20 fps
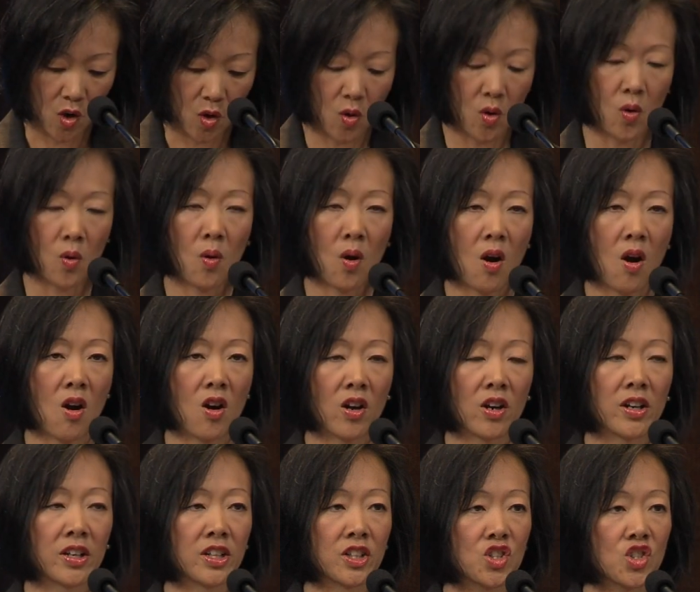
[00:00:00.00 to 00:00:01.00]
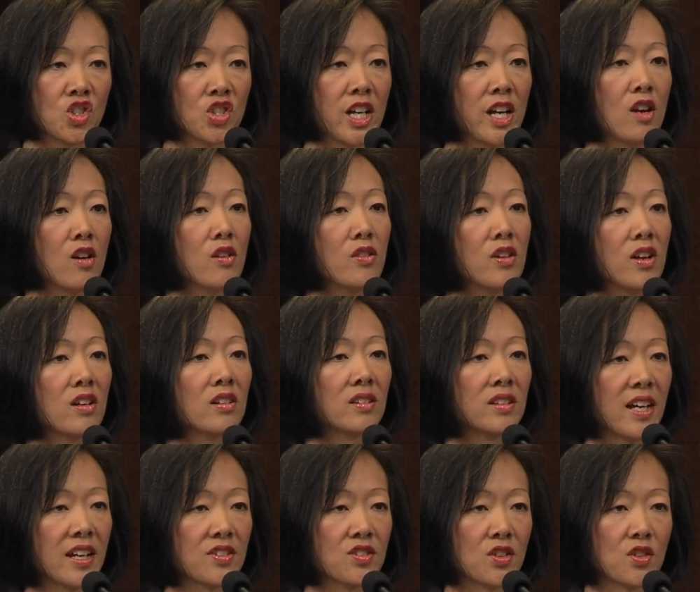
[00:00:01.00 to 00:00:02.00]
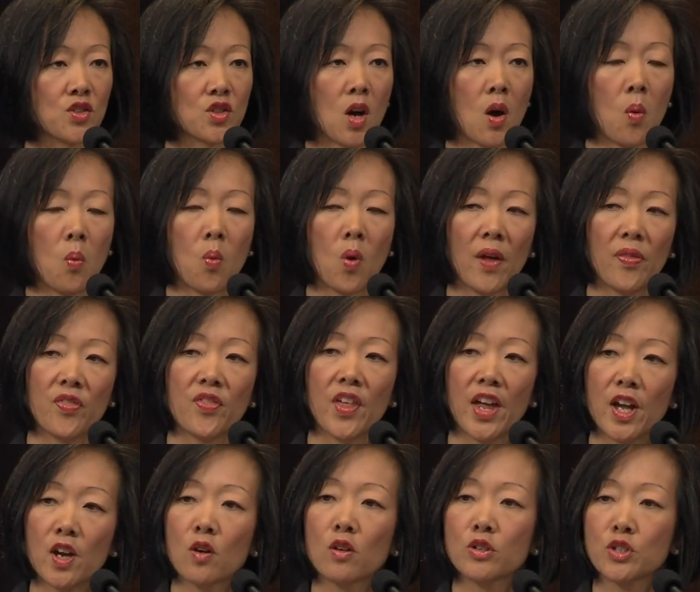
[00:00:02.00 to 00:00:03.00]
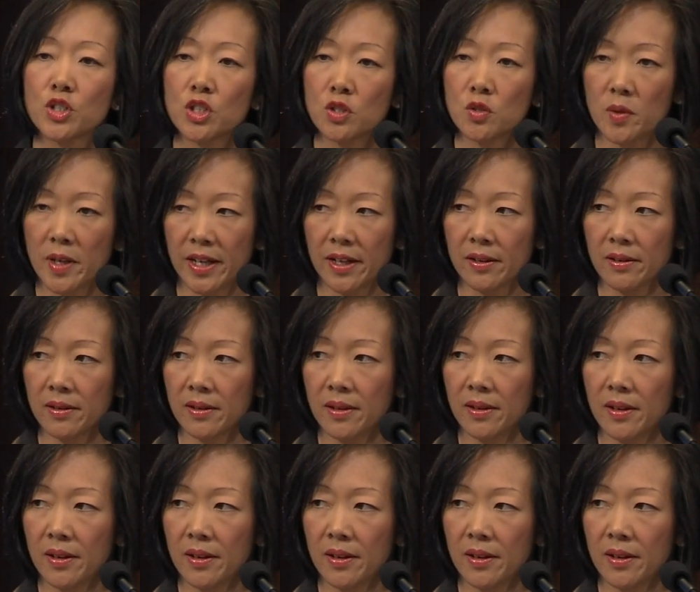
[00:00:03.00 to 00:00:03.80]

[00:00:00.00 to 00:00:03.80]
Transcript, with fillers: who are going to share their lessons on what they are doing